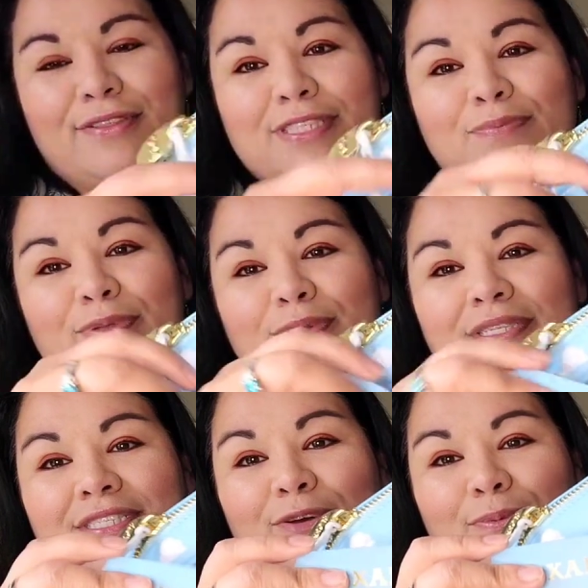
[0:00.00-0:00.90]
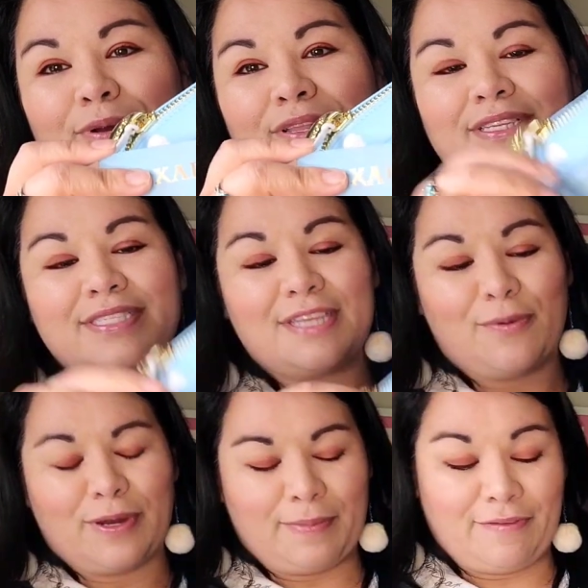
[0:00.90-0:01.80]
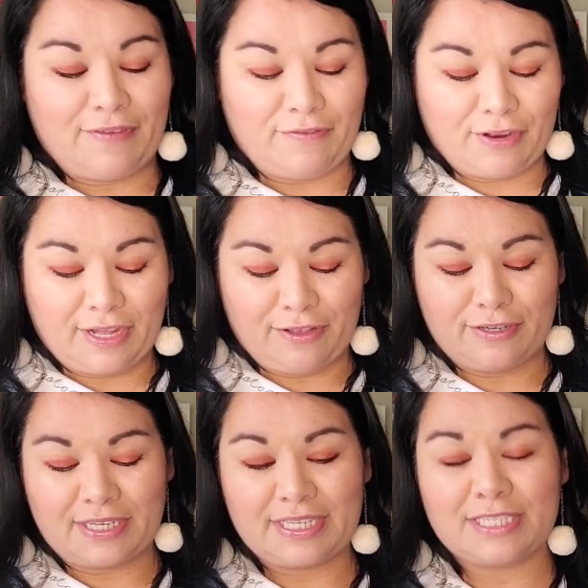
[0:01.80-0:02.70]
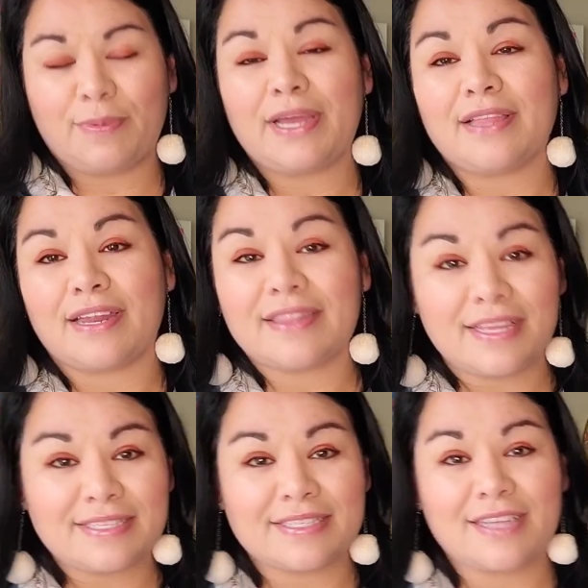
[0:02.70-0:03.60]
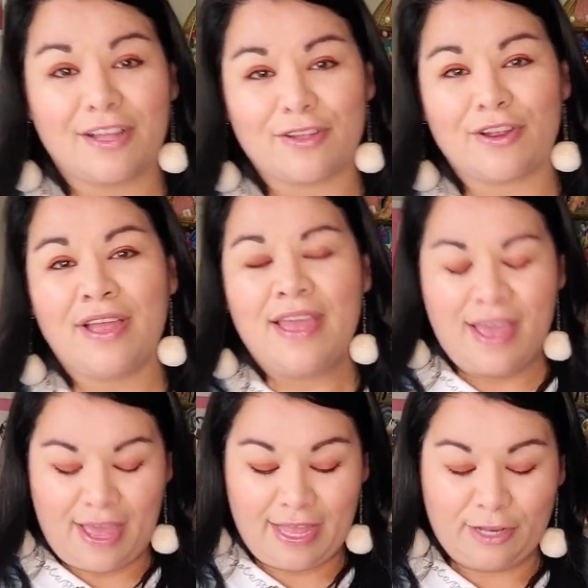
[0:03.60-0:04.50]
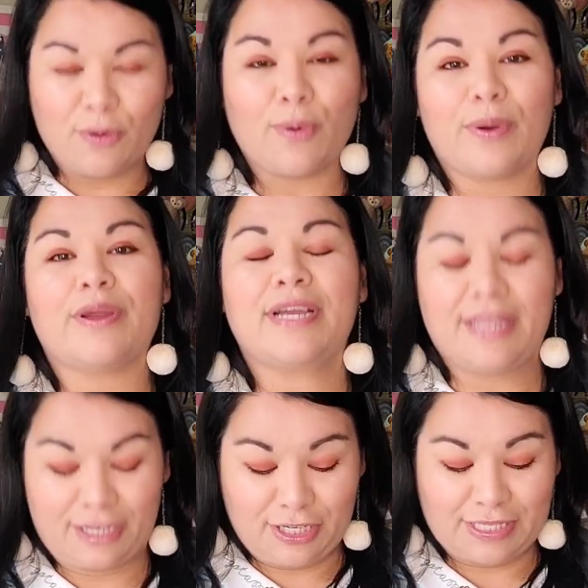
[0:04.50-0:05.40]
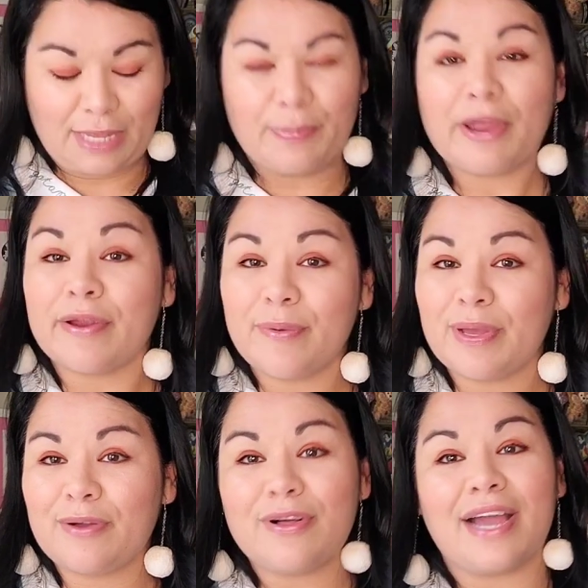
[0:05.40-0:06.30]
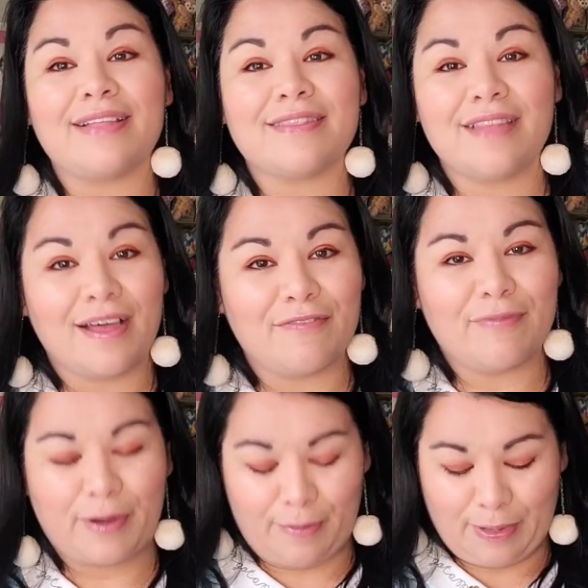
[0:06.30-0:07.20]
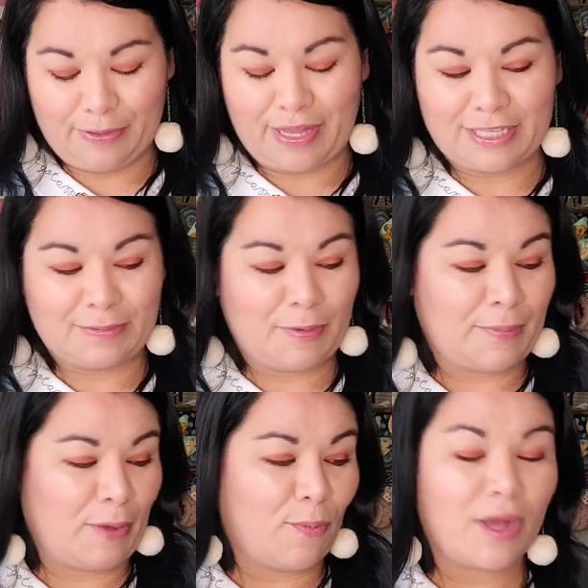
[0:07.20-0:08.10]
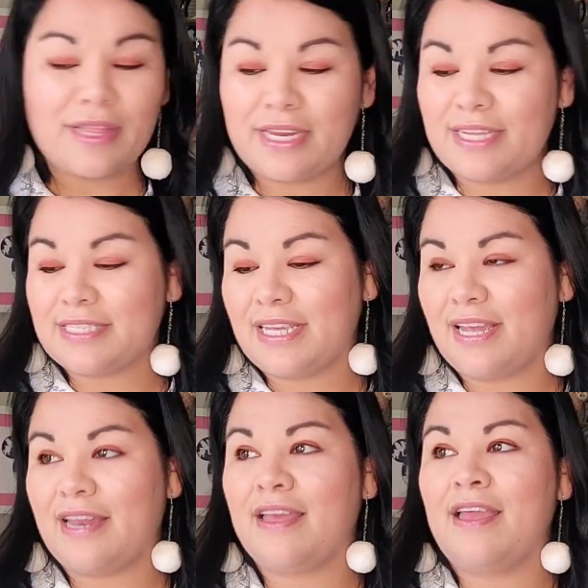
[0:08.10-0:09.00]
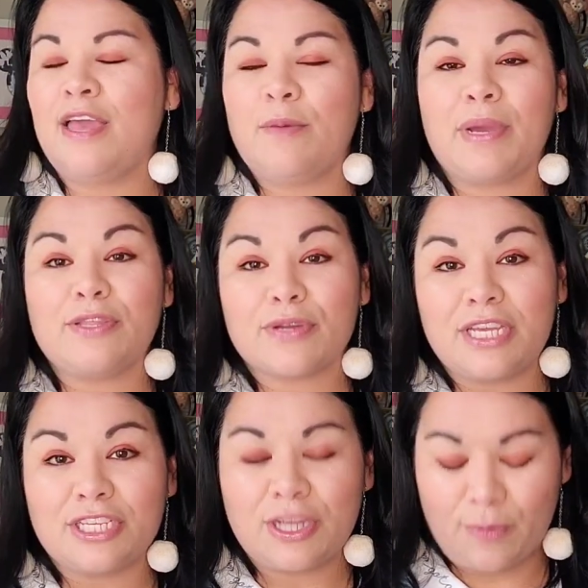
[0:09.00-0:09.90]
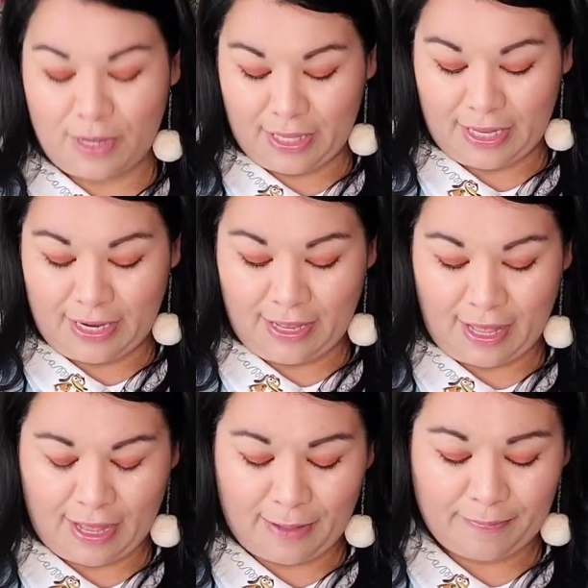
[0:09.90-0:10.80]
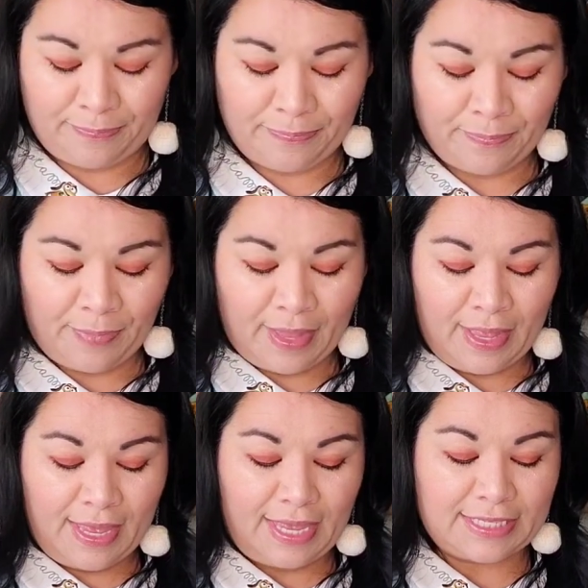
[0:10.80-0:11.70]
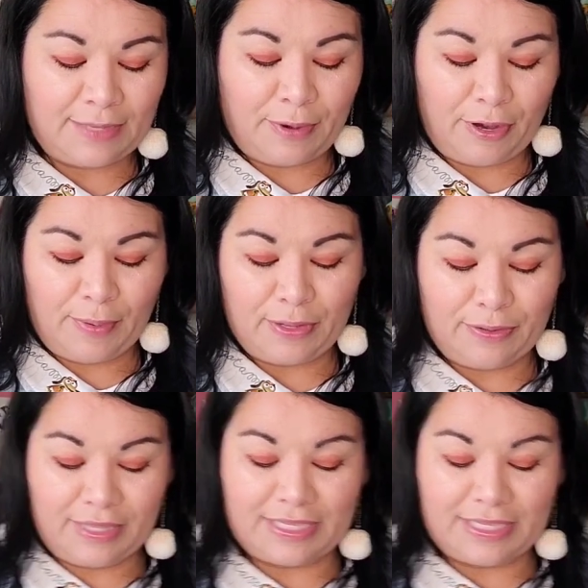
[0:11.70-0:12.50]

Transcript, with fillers: This blue is so pretty. This is like one of my favorite colors. I tend to buy a lot of things this color and core collection. It's like periwinkle. I love periwinkle. That is what my wallet is in. My little keychain wallet um, is in periwinkle.